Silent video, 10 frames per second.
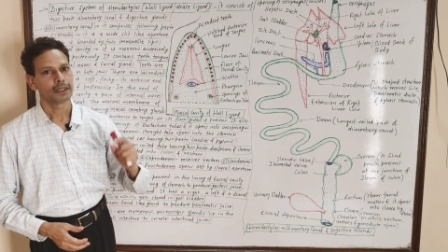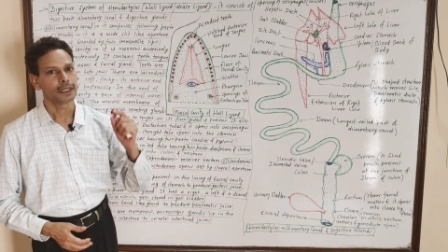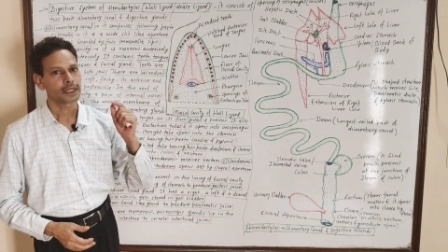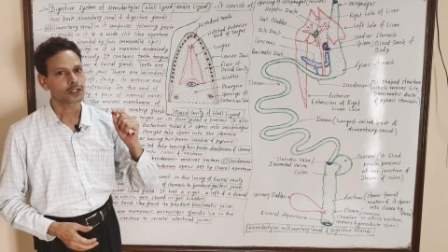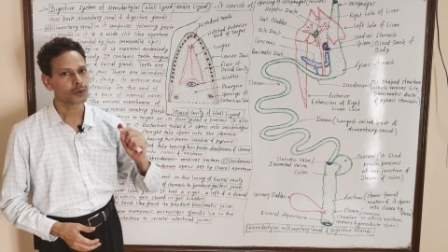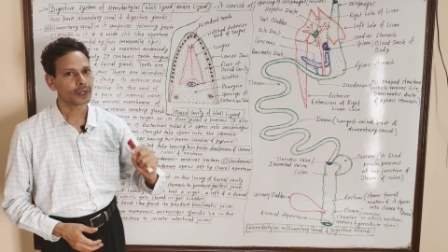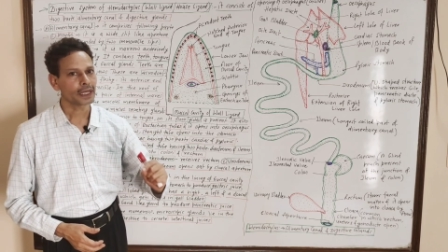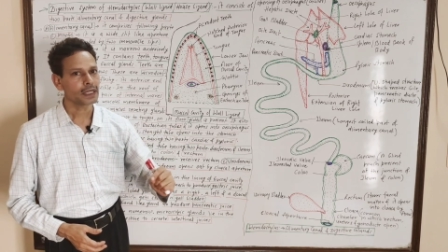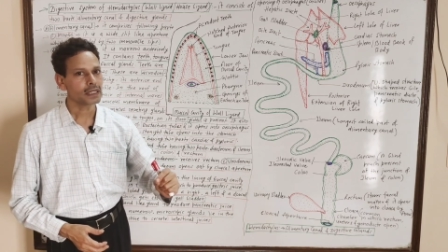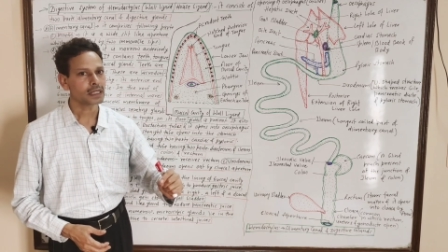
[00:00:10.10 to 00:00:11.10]
Dear
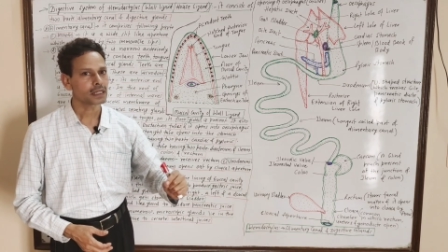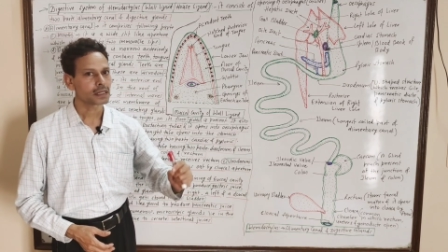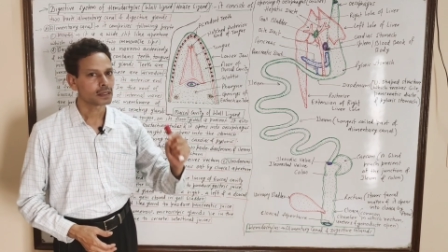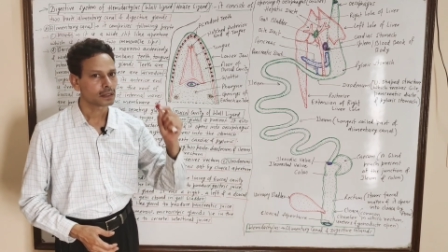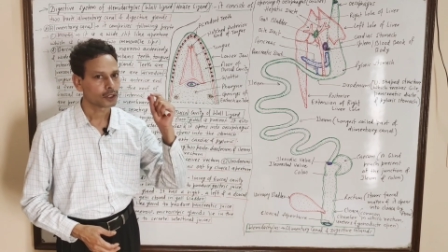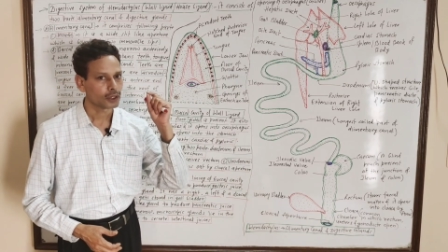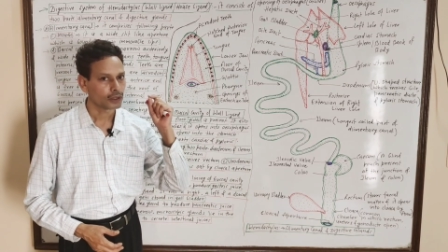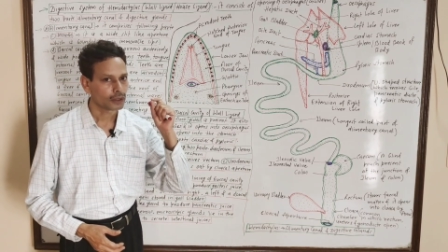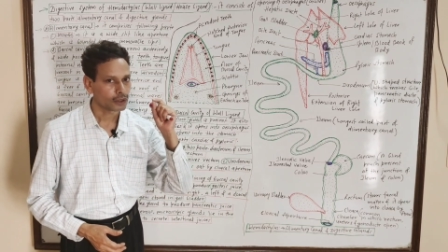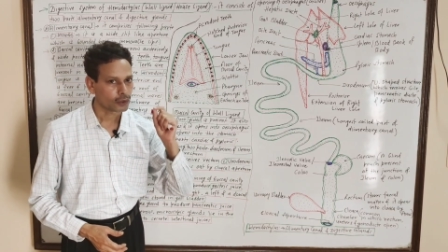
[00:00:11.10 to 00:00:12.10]
students,
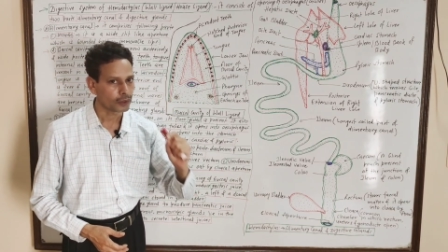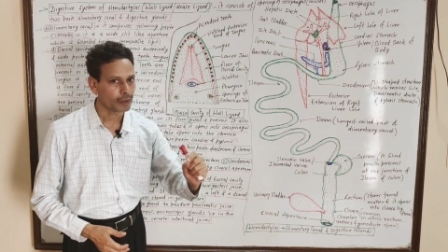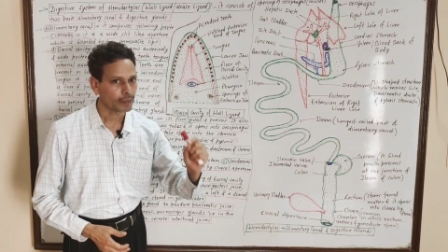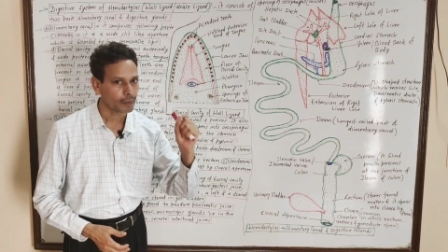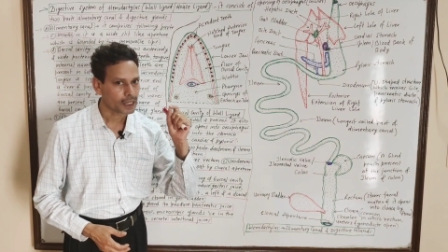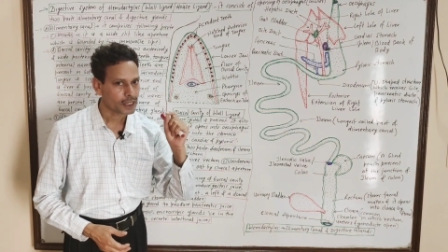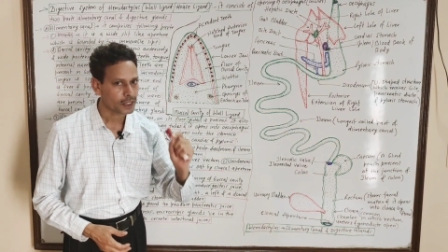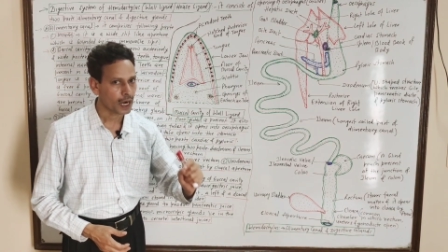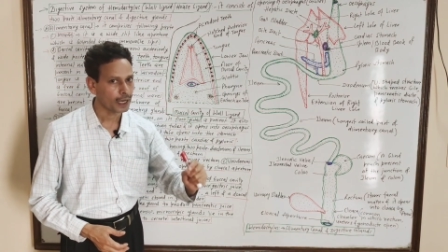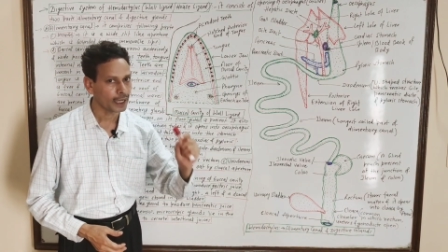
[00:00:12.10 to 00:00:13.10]
today we will
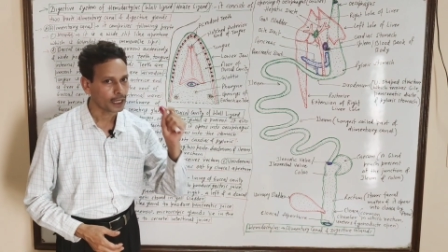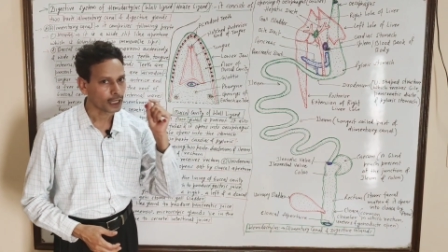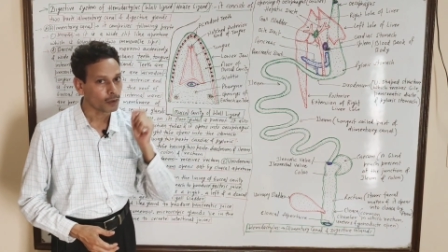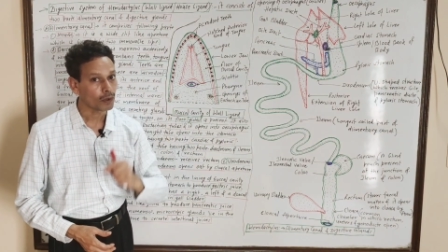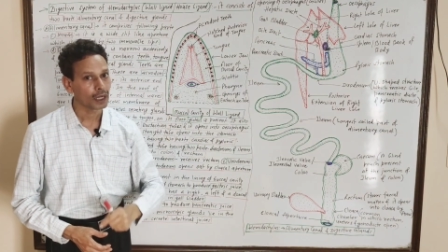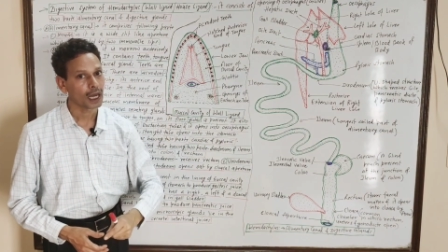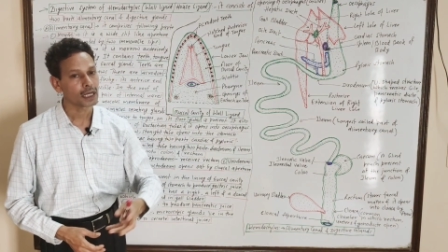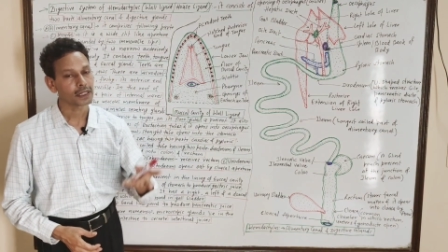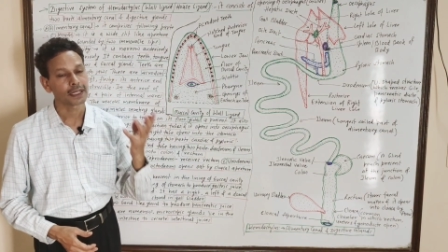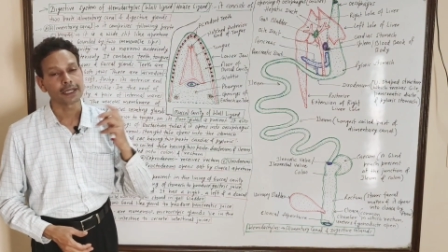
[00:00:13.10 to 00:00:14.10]
start a new
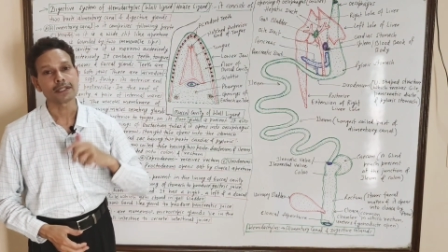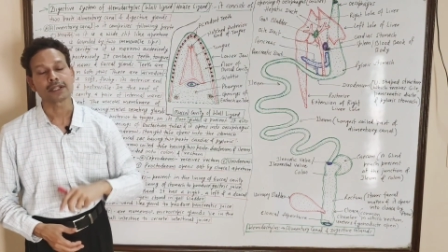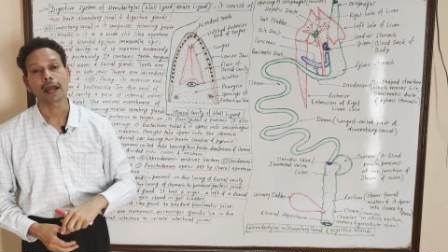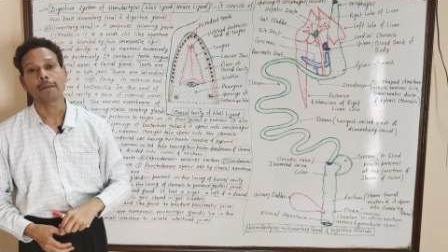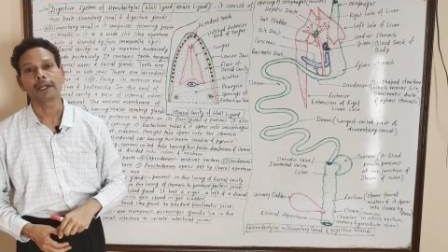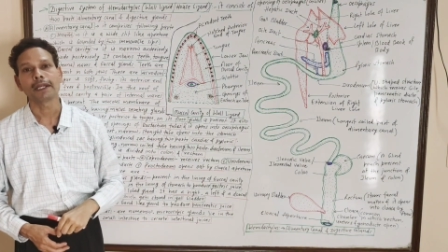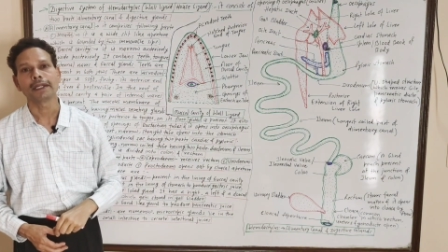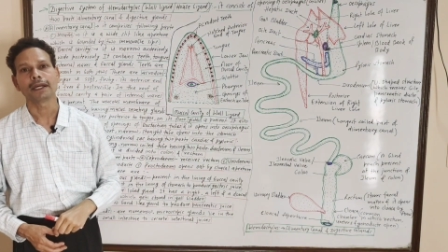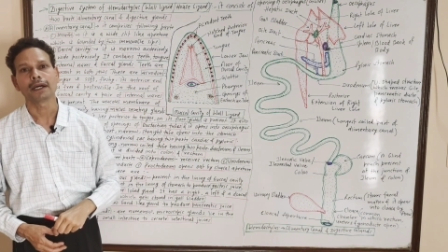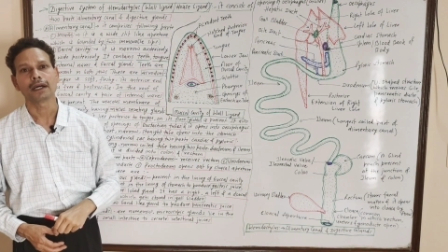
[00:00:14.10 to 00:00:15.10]
class, that is
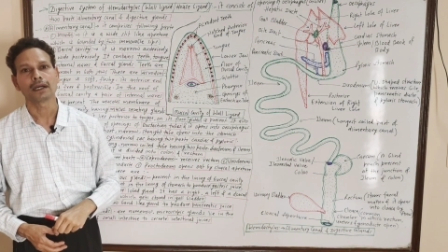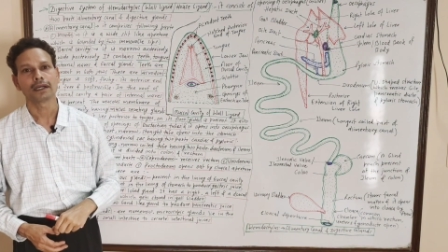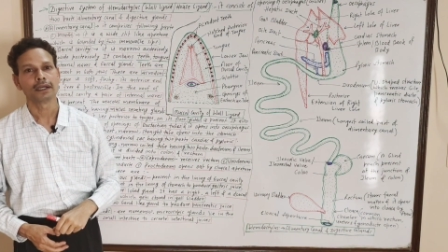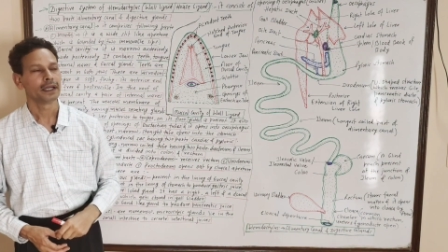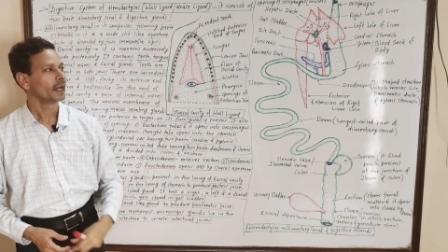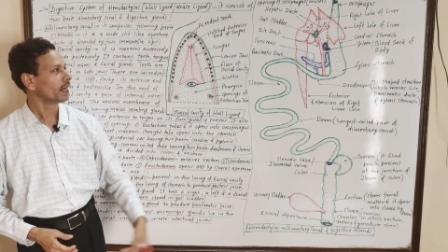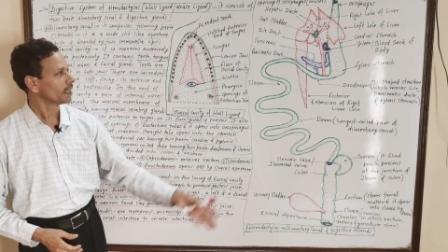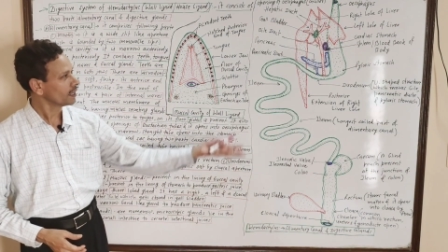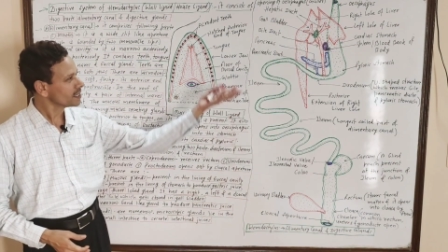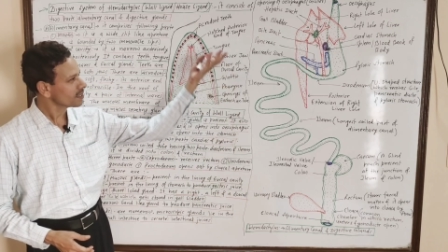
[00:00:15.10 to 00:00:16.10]
Reptilia. And
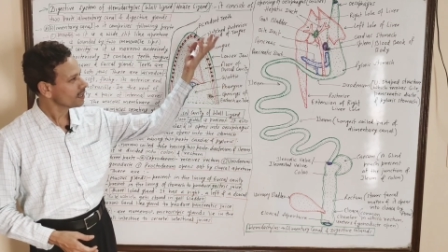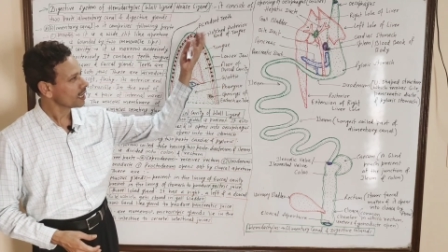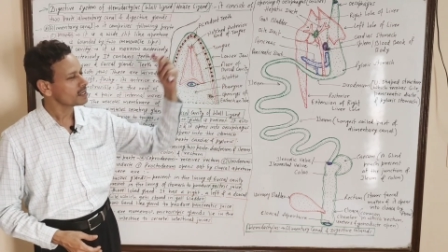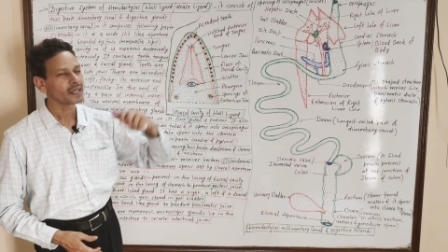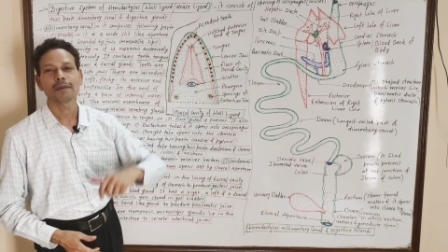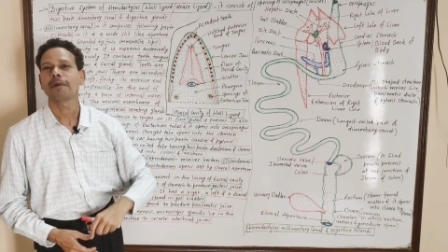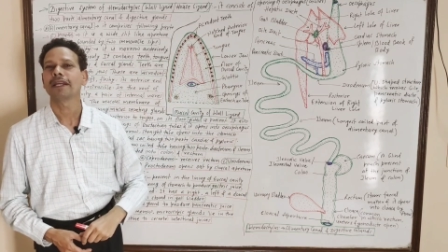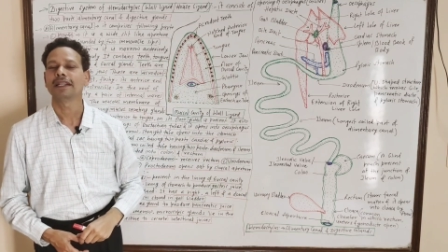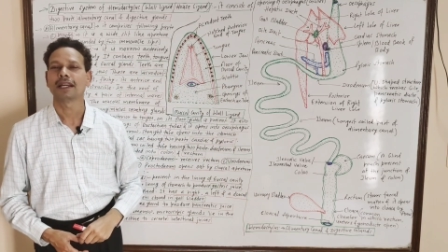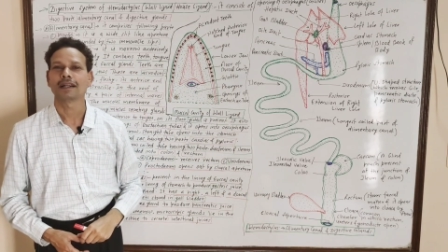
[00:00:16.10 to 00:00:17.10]
in this class
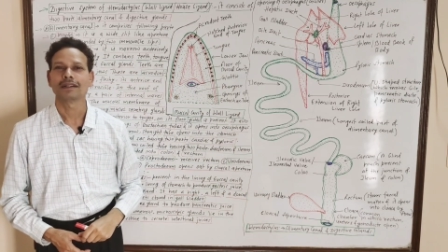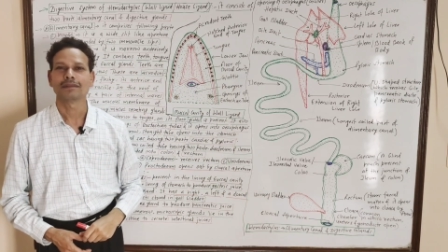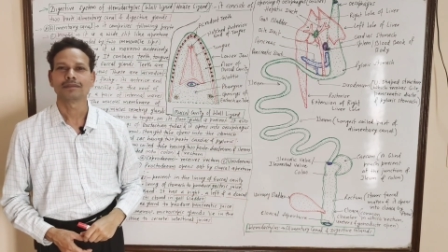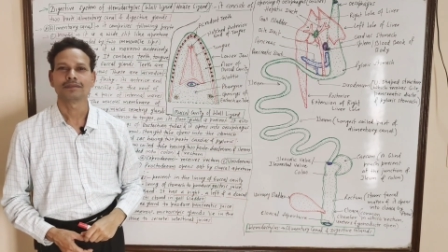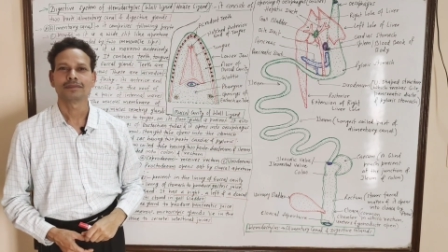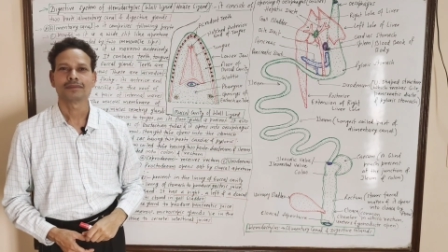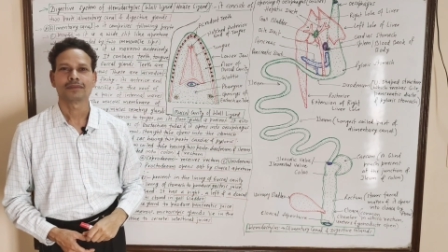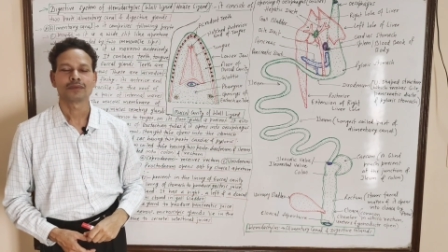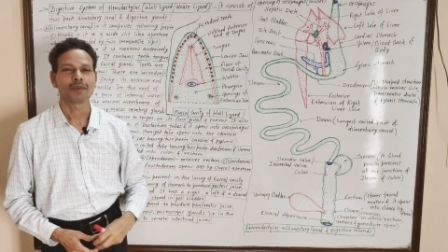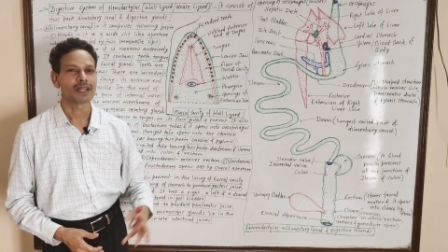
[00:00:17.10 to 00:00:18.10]
Reptilia,
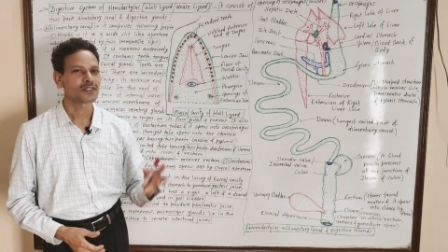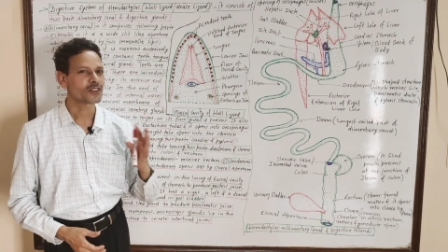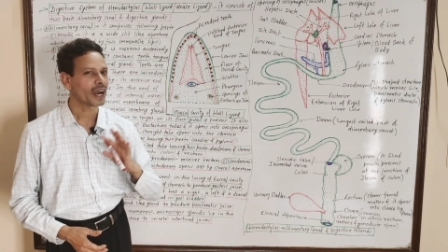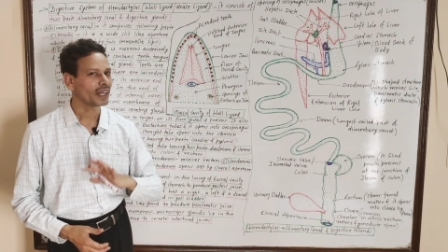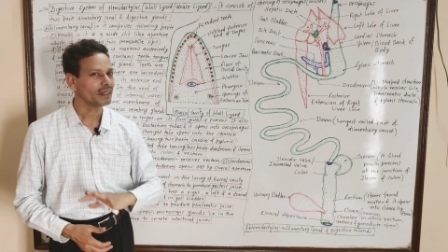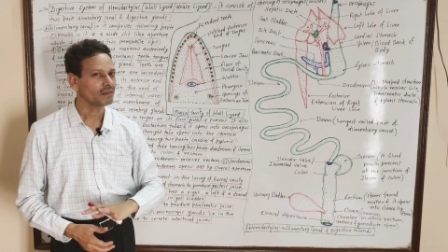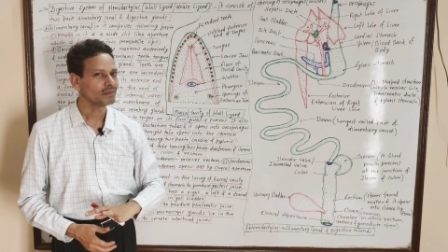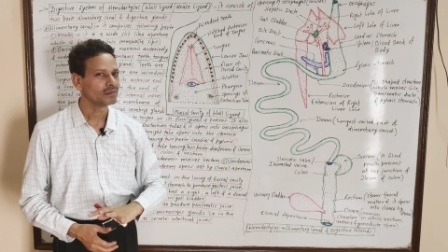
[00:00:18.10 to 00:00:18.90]
we will study